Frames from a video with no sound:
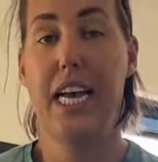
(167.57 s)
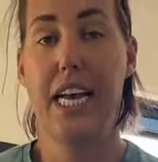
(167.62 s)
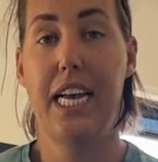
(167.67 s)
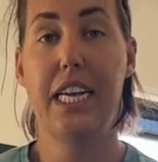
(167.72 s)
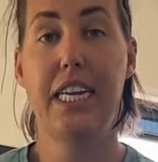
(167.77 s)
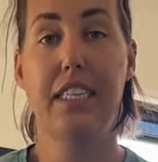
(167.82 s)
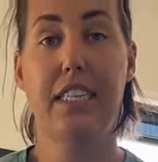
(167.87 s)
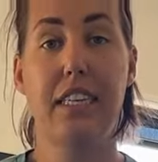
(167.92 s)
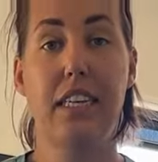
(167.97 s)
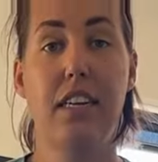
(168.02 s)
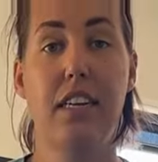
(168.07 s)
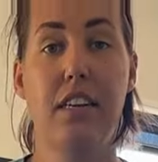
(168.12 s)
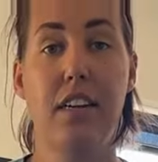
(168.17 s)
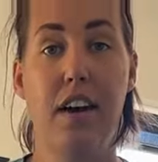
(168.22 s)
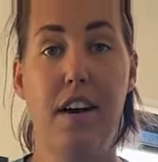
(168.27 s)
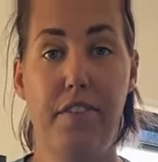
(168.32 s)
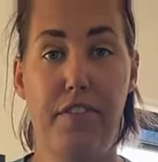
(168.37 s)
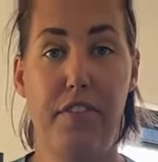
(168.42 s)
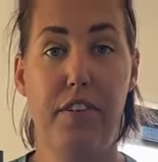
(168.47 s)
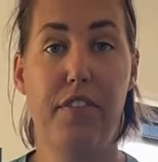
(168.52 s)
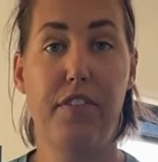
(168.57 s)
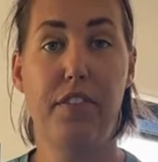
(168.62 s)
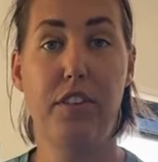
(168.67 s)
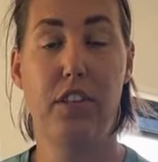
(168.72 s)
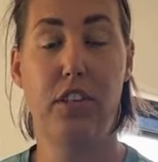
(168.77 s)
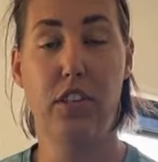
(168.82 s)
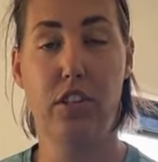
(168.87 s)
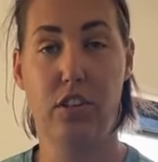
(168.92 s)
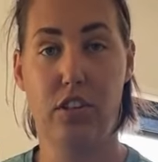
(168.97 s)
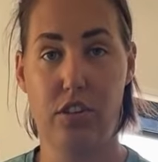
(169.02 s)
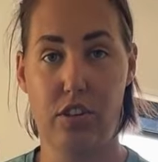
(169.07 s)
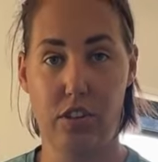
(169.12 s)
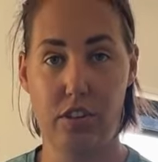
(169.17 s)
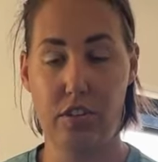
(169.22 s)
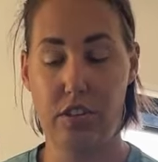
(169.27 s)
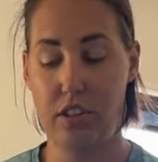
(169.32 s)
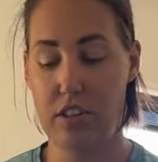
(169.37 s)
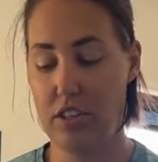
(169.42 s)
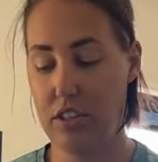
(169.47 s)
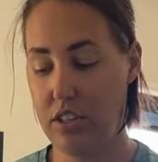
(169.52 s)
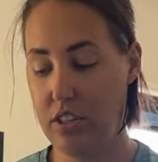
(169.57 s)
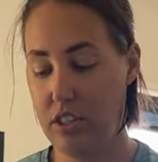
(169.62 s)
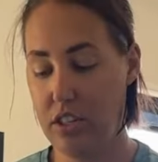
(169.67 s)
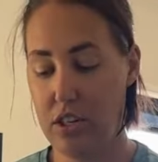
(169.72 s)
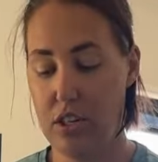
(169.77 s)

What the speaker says: is enough of a deterrent